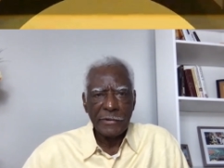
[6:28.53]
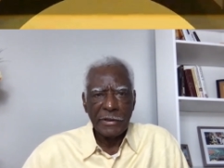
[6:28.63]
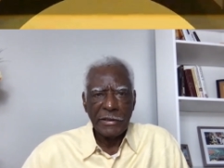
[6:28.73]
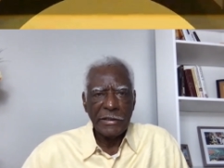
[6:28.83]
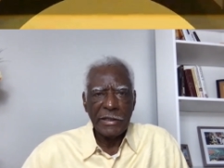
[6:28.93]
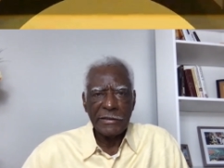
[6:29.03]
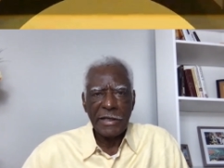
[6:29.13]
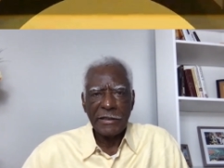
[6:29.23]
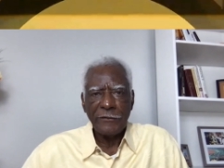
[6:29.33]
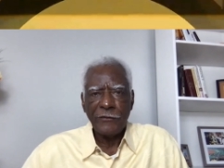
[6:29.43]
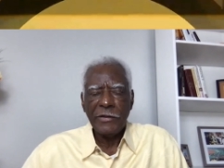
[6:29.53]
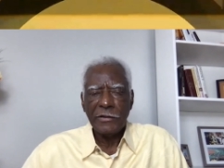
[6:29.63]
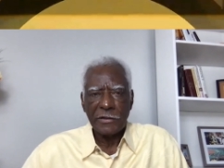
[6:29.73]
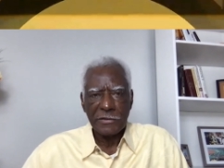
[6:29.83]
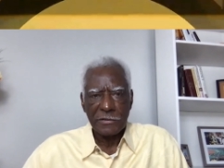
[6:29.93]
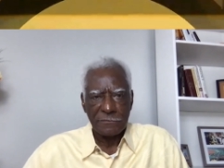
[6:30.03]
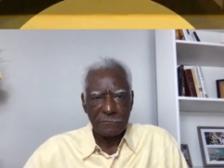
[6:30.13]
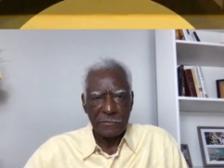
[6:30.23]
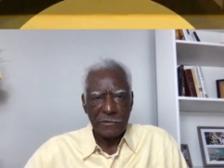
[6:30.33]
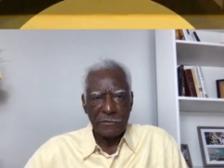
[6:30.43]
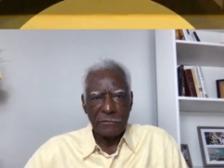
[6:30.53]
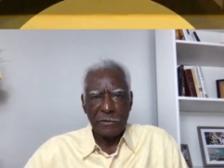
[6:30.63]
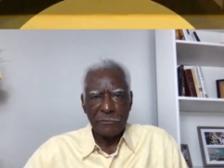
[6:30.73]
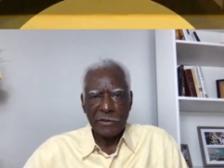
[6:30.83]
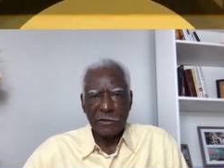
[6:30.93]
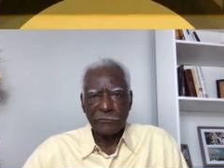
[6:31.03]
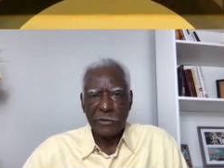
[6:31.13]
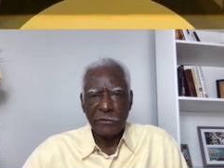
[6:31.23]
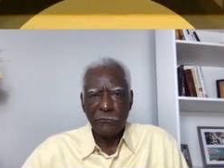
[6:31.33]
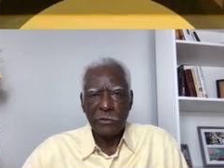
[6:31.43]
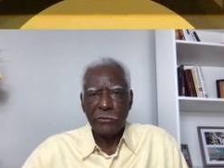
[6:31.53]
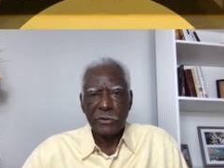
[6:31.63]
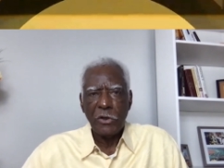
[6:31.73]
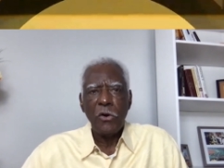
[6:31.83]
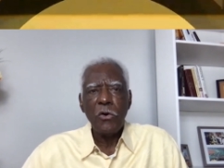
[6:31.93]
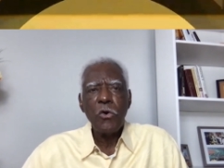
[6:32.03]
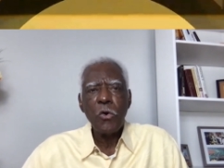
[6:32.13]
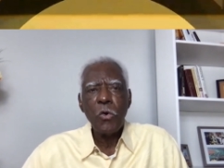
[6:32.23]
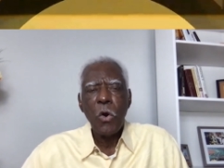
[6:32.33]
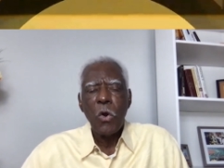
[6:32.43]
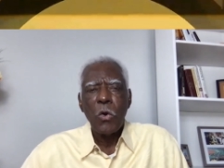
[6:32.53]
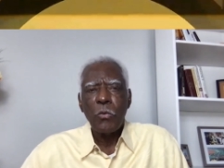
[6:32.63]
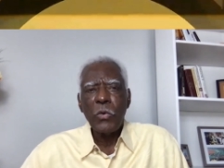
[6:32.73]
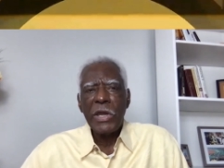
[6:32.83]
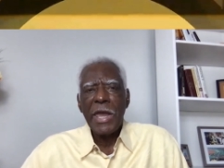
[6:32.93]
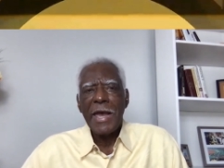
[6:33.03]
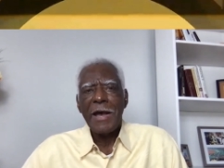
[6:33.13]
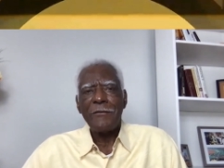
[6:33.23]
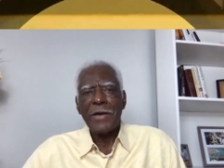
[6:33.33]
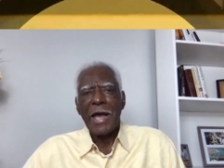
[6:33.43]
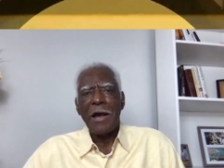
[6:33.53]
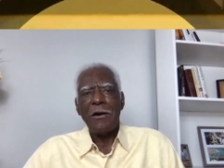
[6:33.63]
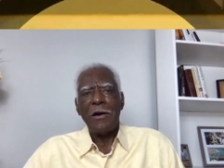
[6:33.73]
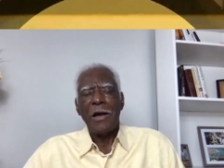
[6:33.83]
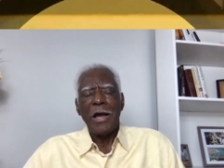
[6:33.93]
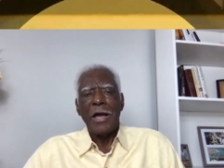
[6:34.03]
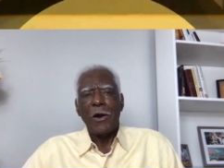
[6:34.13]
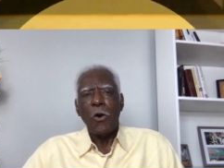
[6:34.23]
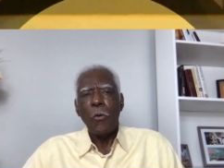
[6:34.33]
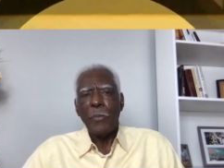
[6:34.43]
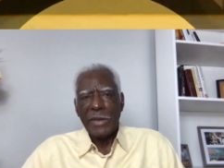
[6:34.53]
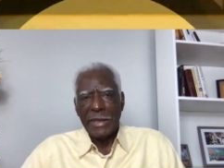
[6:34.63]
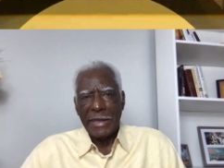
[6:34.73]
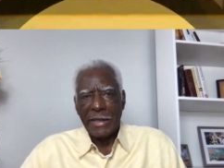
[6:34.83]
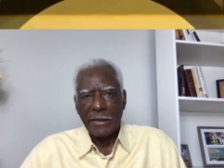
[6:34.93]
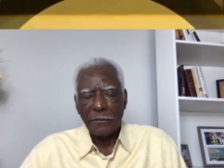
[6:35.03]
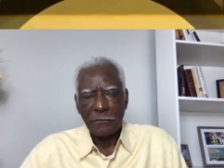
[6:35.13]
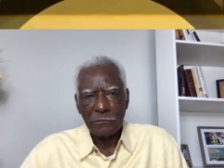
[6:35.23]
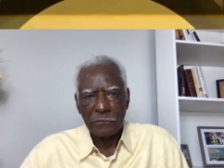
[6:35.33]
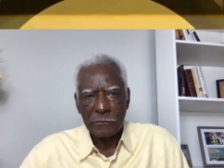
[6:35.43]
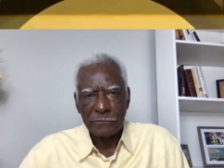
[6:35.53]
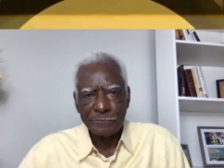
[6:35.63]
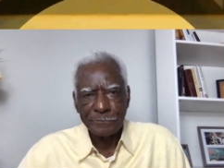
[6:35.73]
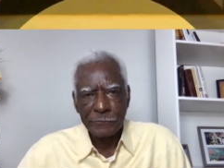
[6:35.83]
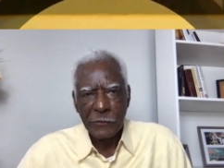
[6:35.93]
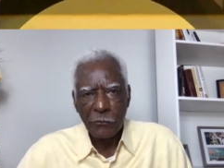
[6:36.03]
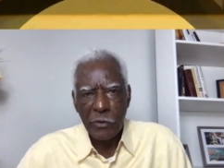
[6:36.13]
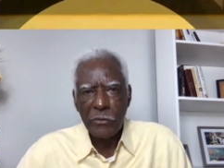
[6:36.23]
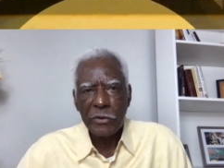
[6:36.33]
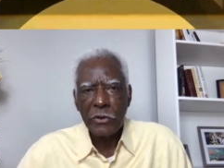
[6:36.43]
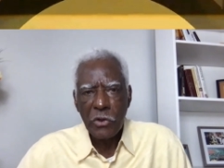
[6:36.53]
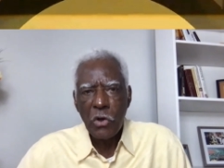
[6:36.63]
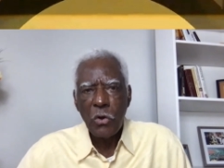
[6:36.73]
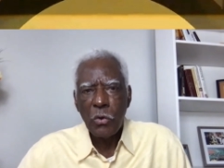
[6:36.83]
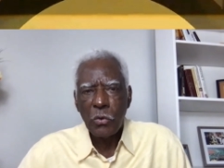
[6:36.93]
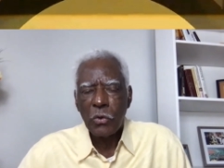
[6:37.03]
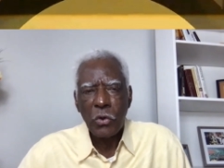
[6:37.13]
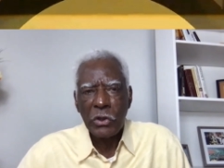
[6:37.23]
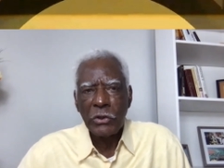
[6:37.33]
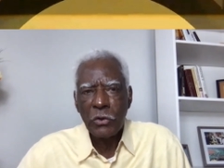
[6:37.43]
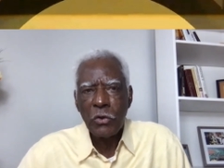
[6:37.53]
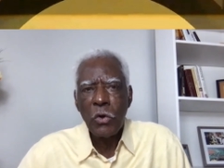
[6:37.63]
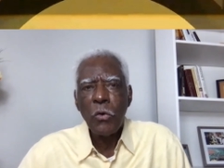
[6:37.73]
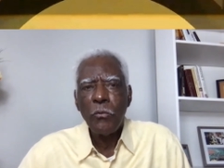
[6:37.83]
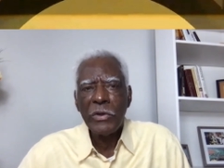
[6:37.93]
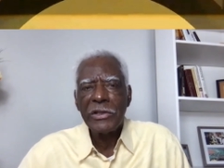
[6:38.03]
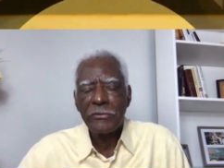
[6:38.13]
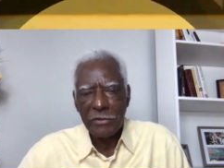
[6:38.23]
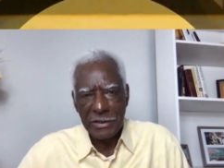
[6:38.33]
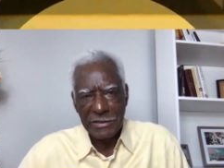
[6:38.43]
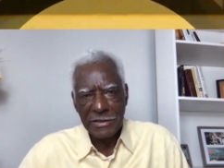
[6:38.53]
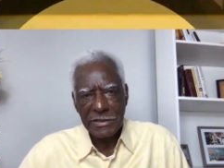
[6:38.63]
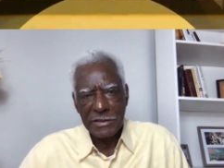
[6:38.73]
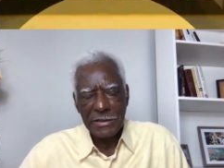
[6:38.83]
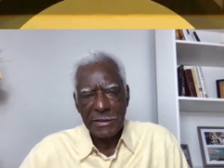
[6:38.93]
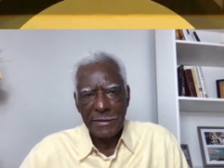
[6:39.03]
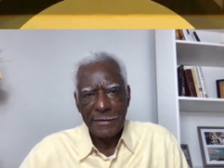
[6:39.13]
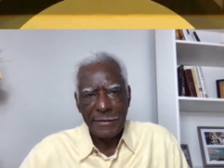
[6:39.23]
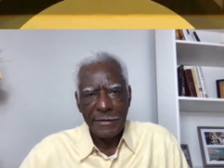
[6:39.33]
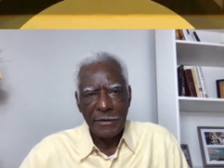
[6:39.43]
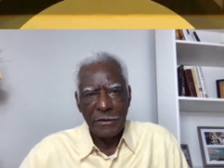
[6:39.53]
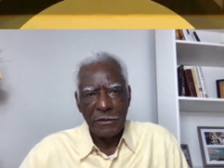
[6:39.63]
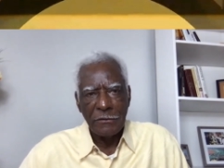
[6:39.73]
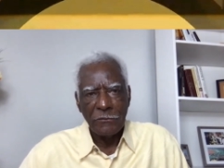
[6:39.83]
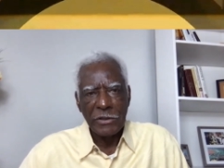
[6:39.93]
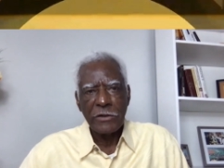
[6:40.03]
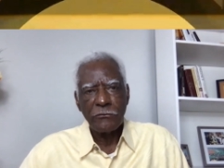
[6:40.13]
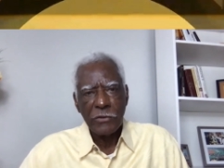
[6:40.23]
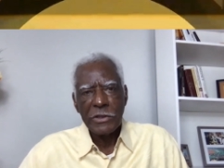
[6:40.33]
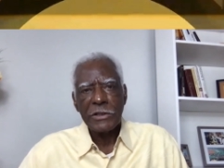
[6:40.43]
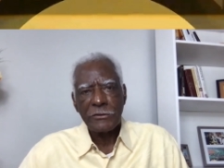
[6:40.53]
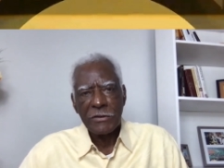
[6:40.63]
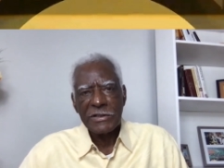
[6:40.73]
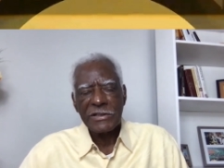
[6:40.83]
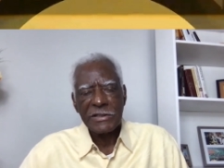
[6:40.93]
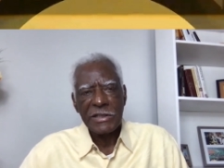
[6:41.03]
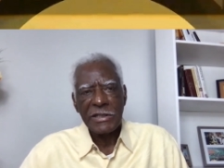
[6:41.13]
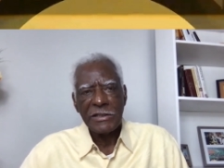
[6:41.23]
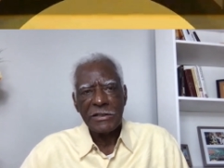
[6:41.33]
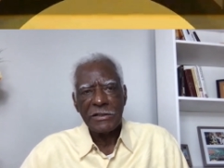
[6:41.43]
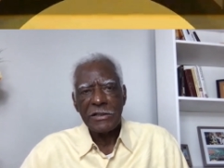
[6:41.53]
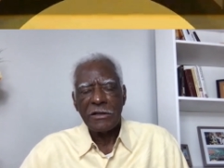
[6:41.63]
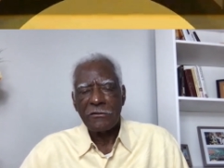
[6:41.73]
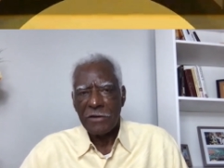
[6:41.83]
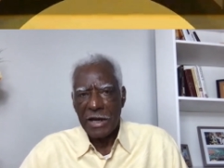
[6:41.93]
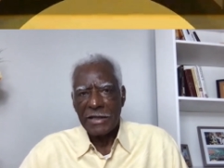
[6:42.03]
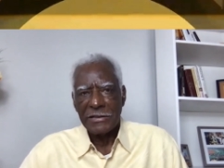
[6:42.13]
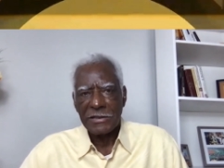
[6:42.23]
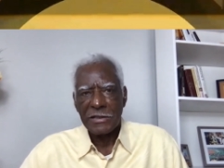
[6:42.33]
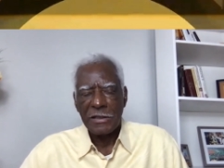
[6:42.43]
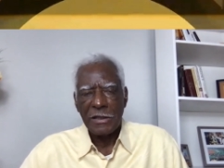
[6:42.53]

He cannot defeat us because we, we will know who we have our hope in. We will know in whom we trust. When you really trust in Christ,